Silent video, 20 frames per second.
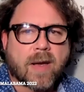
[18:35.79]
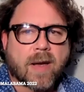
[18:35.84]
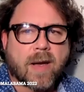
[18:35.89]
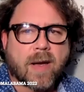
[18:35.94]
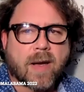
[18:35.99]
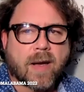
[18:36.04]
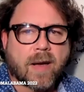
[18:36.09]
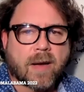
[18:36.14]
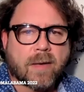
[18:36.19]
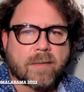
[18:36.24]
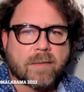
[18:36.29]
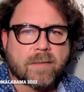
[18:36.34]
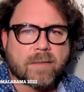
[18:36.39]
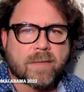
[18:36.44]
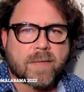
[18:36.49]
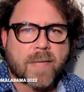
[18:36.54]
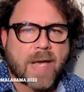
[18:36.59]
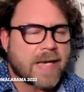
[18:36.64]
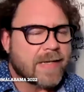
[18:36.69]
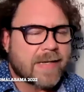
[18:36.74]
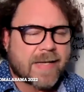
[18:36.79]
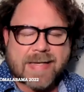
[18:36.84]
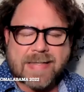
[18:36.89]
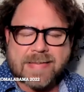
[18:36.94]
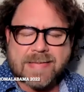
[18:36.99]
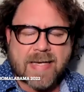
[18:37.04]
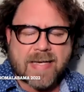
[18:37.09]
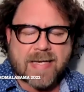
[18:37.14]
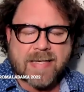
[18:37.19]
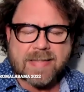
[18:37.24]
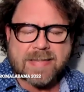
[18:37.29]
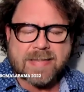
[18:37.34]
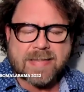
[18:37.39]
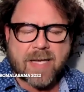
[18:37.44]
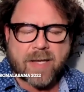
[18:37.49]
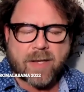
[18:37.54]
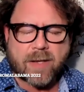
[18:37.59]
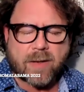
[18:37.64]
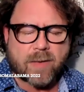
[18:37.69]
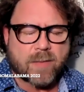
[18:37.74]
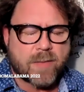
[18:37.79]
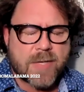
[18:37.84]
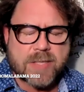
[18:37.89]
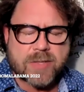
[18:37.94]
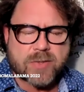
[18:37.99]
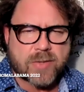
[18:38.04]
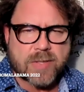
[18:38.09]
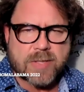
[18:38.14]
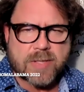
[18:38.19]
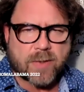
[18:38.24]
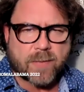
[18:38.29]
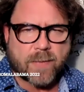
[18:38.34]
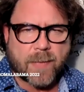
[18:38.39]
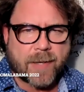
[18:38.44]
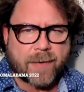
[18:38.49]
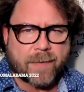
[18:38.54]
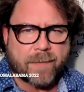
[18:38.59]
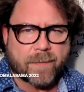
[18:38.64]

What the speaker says: And like I say, it's still a mystery to me.